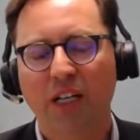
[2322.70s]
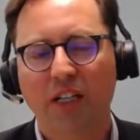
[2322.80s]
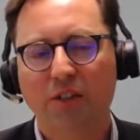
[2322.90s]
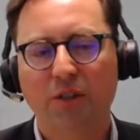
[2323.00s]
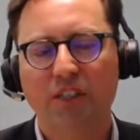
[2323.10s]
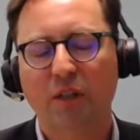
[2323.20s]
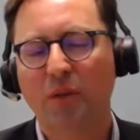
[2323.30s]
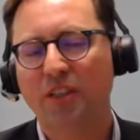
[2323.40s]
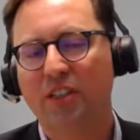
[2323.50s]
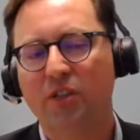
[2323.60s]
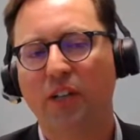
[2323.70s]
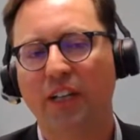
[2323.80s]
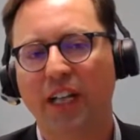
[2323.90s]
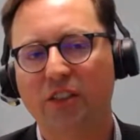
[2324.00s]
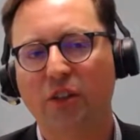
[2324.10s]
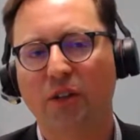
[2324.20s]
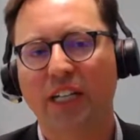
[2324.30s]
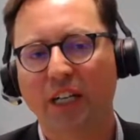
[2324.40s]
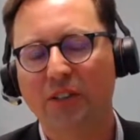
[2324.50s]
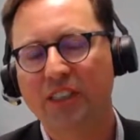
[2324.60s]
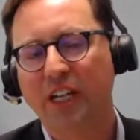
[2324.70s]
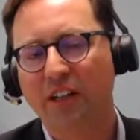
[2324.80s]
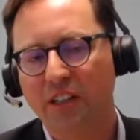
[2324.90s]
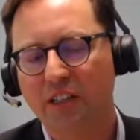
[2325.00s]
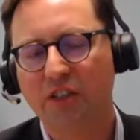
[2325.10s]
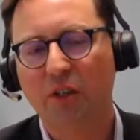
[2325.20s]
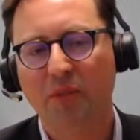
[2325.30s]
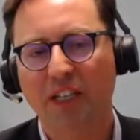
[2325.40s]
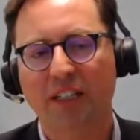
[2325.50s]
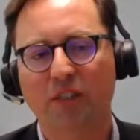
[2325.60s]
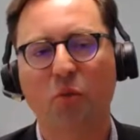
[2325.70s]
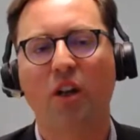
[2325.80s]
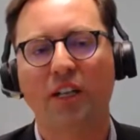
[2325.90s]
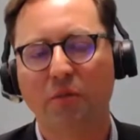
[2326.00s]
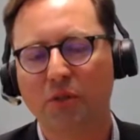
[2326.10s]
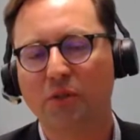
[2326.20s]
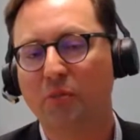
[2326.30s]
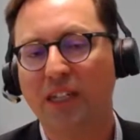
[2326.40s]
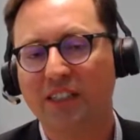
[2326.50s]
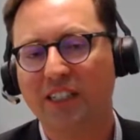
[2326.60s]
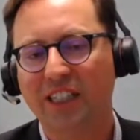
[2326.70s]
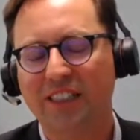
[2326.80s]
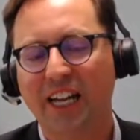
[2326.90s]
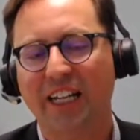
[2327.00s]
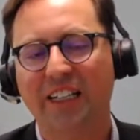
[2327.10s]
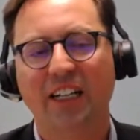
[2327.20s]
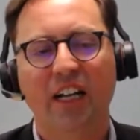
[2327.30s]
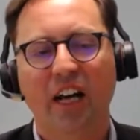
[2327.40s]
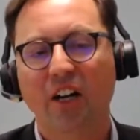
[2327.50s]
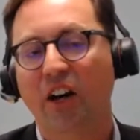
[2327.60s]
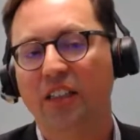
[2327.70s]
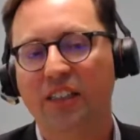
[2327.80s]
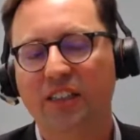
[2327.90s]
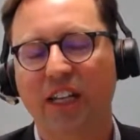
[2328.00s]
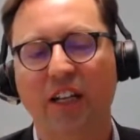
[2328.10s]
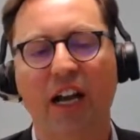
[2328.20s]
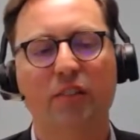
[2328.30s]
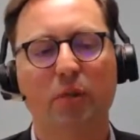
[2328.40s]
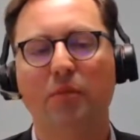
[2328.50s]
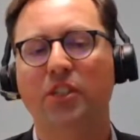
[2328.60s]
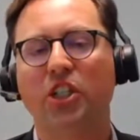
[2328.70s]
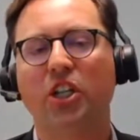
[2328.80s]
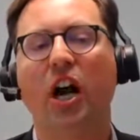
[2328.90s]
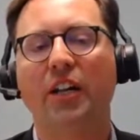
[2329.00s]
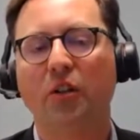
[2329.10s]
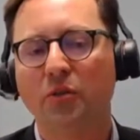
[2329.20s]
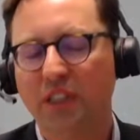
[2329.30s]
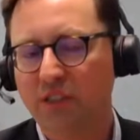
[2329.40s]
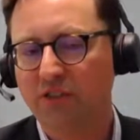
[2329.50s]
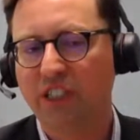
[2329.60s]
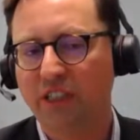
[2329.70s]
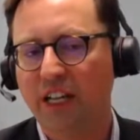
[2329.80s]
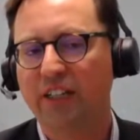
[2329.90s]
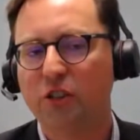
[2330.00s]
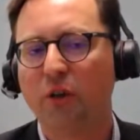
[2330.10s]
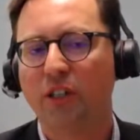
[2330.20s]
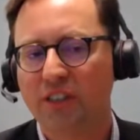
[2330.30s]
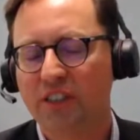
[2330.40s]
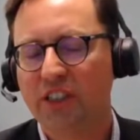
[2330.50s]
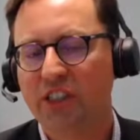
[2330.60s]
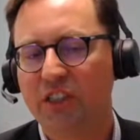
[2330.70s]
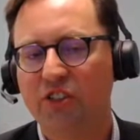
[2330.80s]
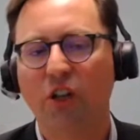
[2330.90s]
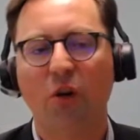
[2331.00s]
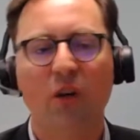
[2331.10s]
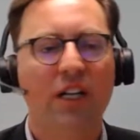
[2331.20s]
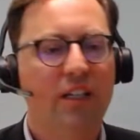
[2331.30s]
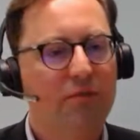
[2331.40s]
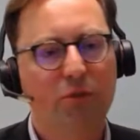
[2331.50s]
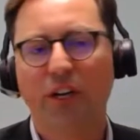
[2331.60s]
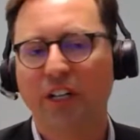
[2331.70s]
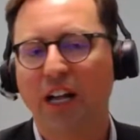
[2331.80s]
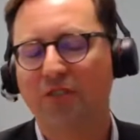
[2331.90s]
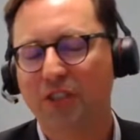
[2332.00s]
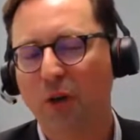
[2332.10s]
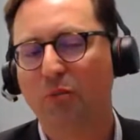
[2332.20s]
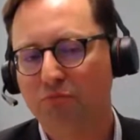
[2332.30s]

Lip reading: do this about this story or that story. And he always carried a little something in his wallet, which was basically said, a card that said, as publisher, I don't interfere in editorial decisions. So sorry, you'll have to go,